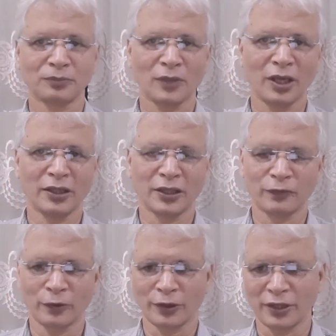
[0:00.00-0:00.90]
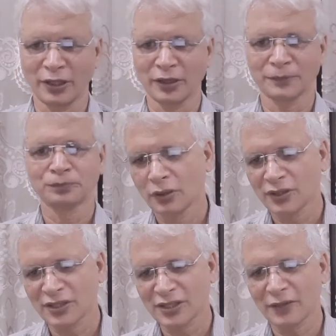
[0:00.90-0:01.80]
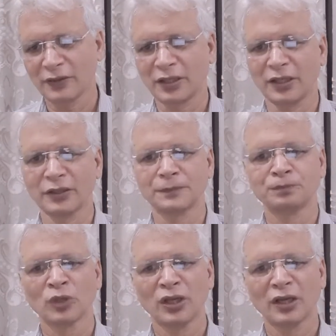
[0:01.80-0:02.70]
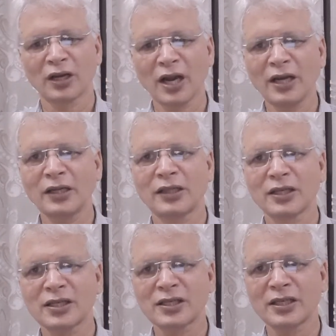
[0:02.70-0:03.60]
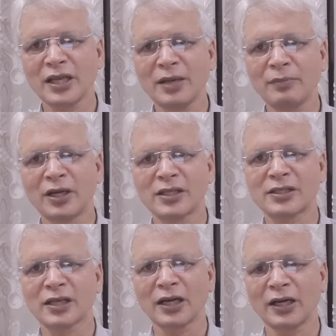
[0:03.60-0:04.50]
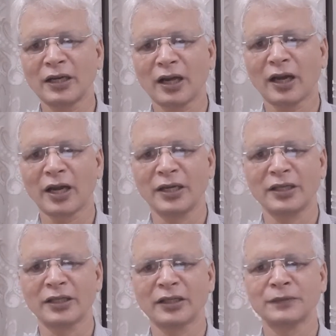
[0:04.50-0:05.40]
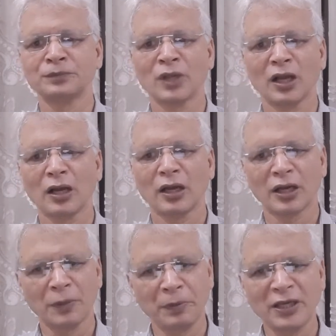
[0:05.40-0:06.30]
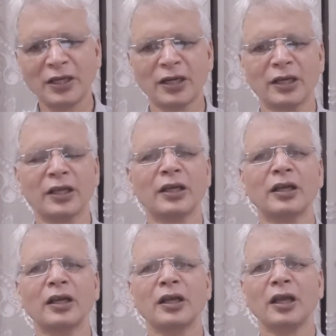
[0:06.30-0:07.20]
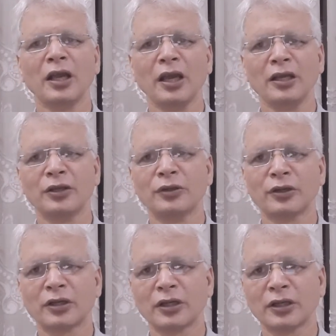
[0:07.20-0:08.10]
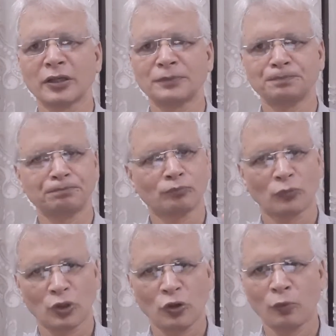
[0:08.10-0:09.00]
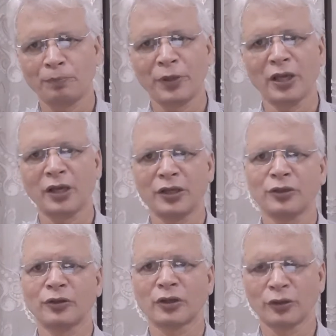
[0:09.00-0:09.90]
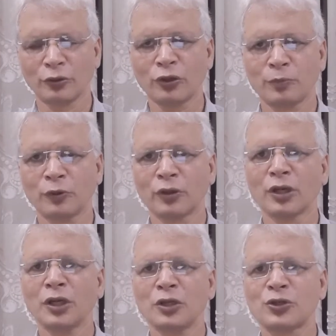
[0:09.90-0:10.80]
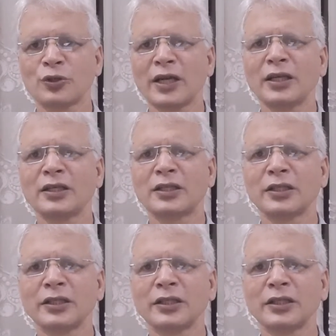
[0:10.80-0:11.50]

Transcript: in their working. 17. Write the same desired idea repeatedly in your copy, in your notebook, so that